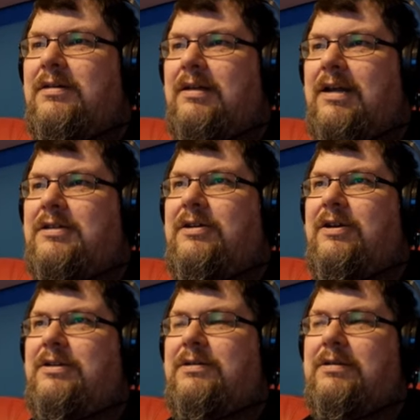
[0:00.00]
The last, you
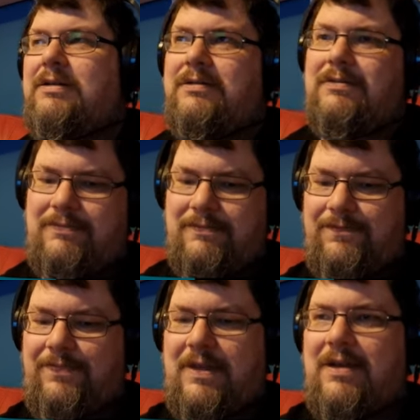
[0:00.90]
know, she was
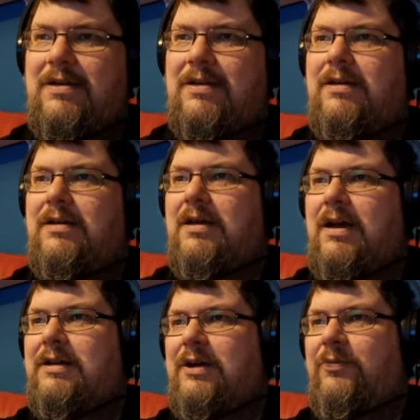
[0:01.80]

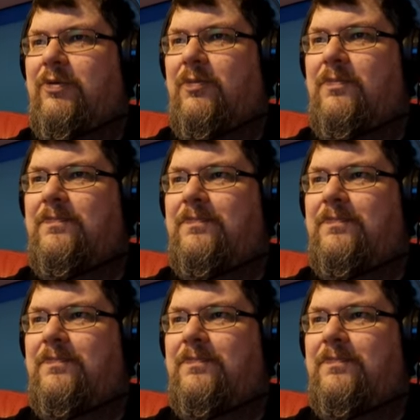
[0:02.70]
unhelpful.